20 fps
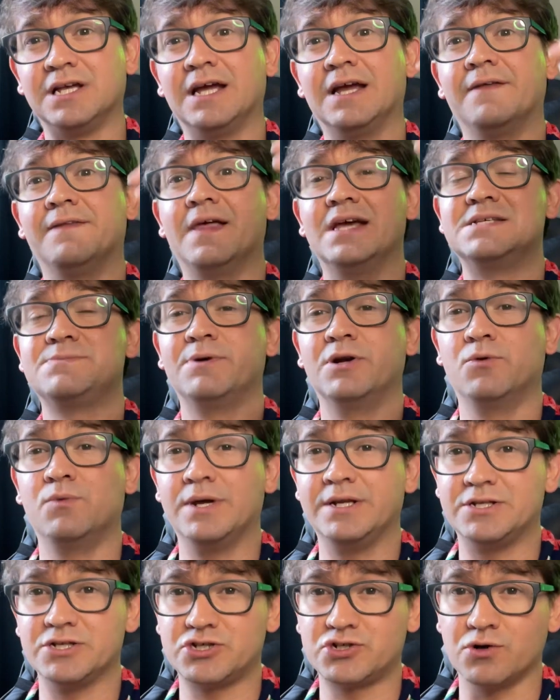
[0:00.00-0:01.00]
and they spent a
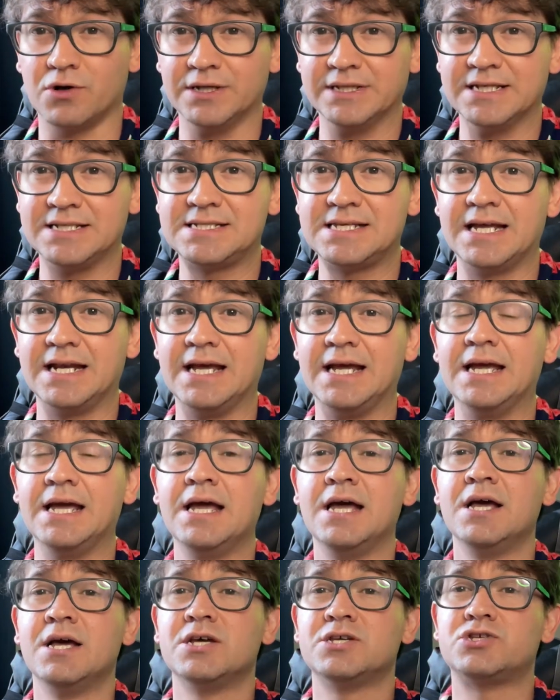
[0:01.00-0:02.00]
week destroying the city.
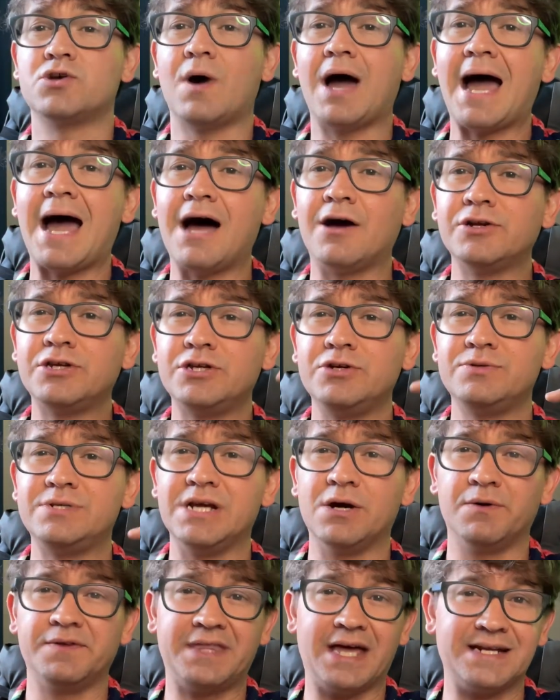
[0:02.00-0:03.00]
So how do you
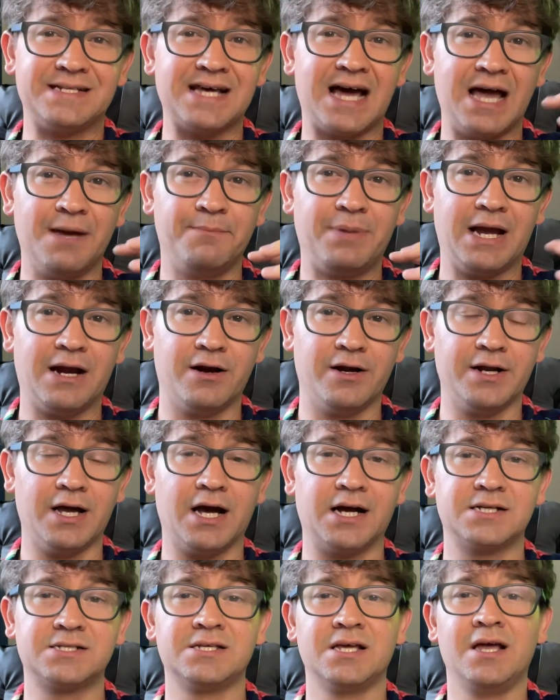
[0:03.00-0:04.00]
deal with that time
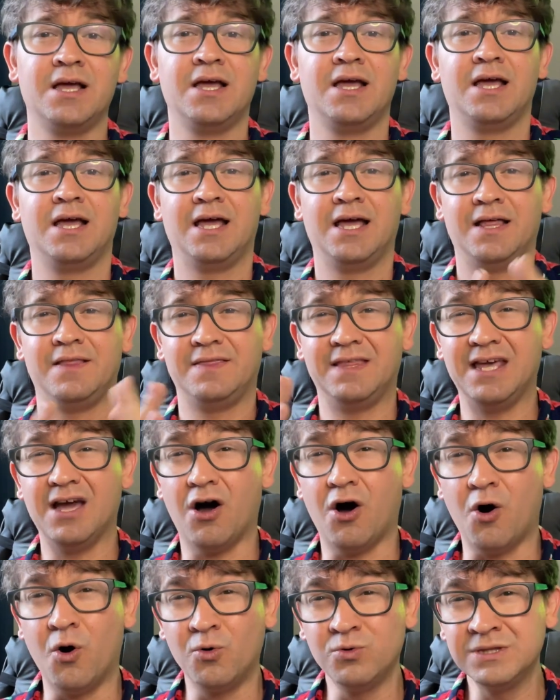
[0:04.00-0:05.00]
paradox? The
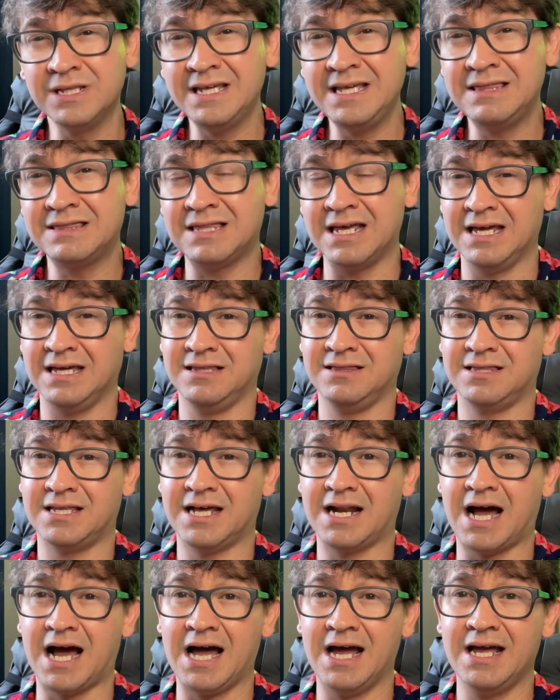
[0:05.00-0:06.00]
only thing
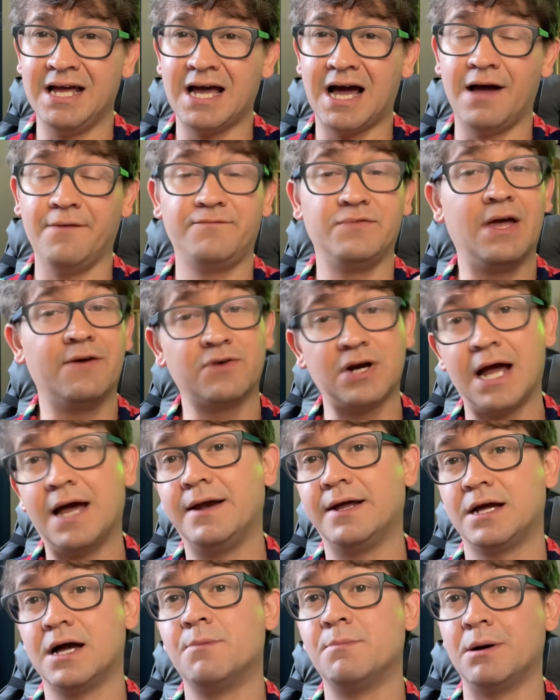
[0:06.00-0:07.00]
that I've never had
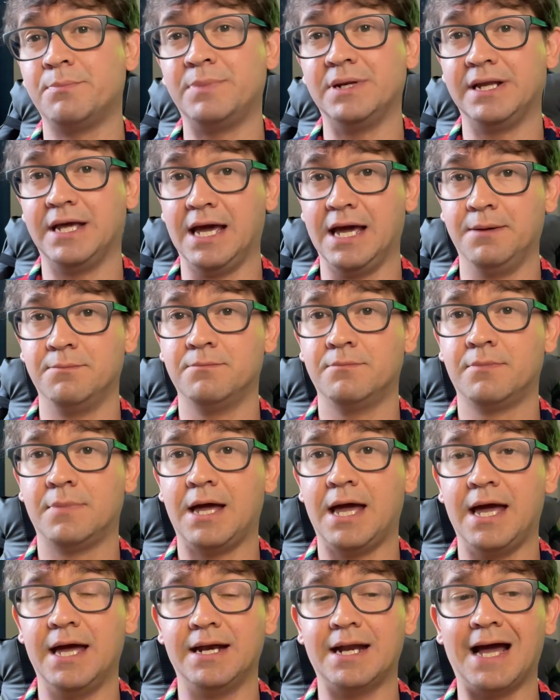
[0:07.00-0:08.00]
it come up in game,
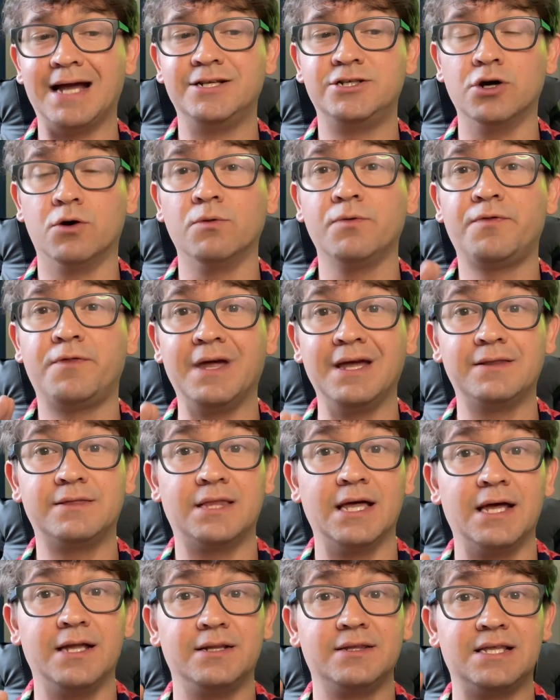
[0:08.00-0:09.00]
and I don't think
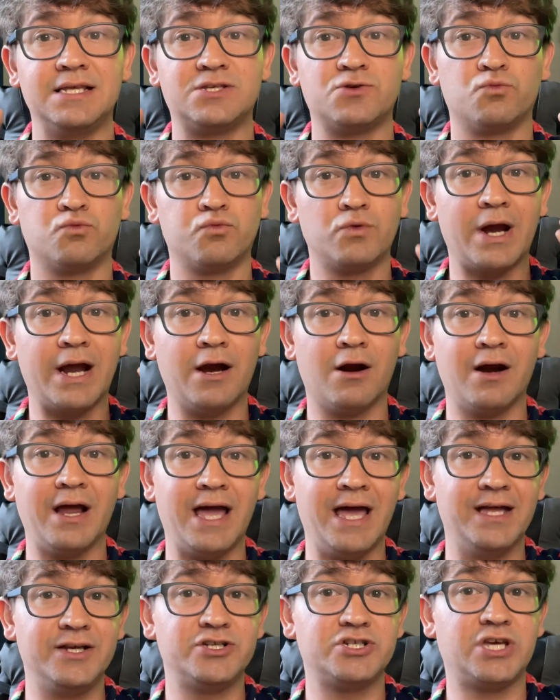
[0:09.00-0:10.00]
that this rare
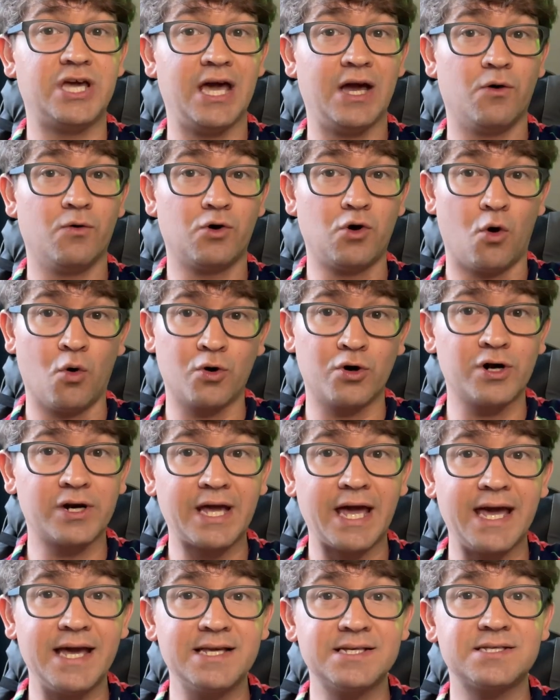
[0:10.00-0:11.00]
edge corner
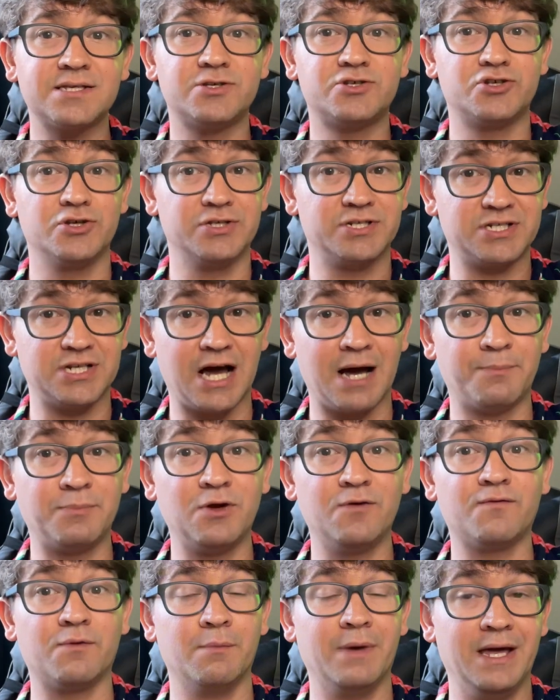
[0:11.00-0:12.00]
case should stop
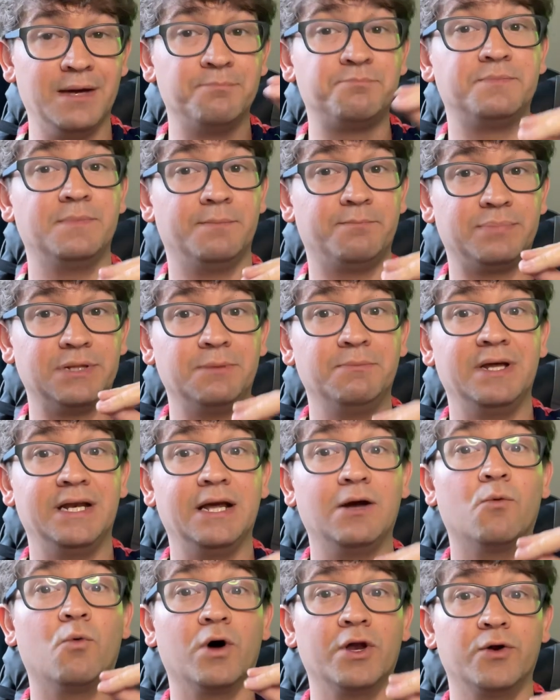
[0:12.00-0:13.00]
you from
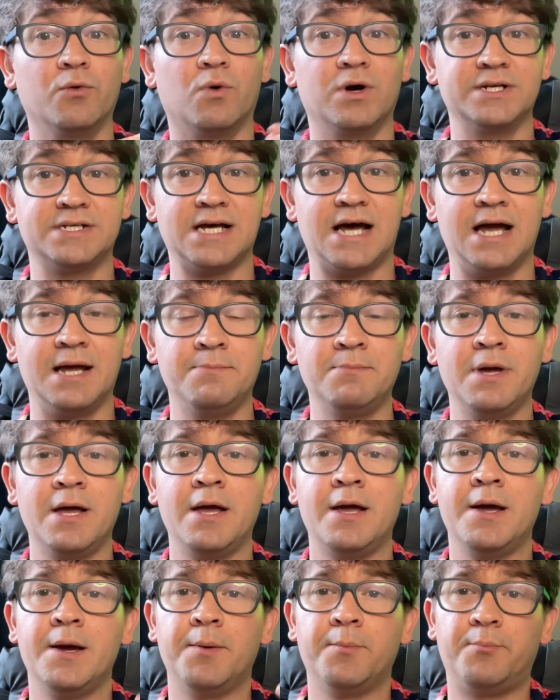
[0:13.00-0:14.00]
implementing one-to-one time,
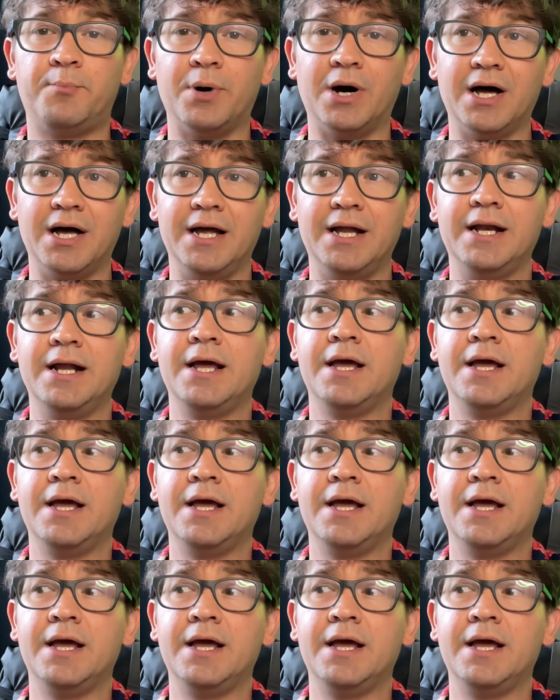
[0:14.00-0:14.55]
but